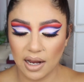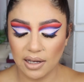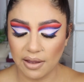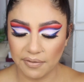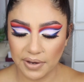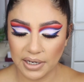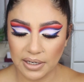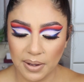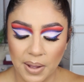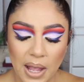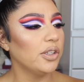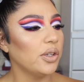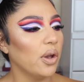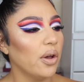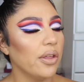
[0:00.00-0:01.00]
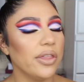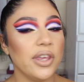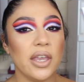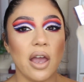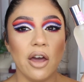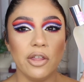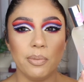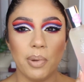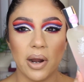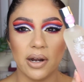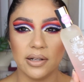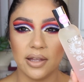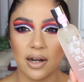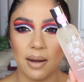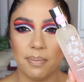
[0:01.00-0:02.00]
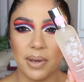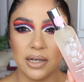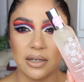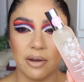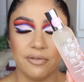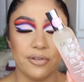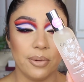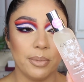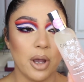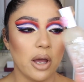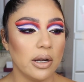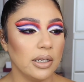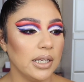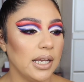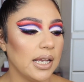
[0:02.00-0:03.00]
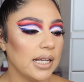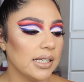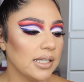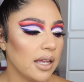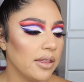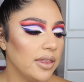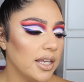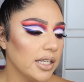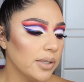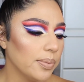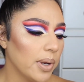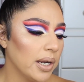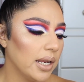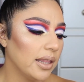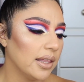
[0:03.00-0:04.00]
I love it. So the other product that I picked up from Cuddly is this one,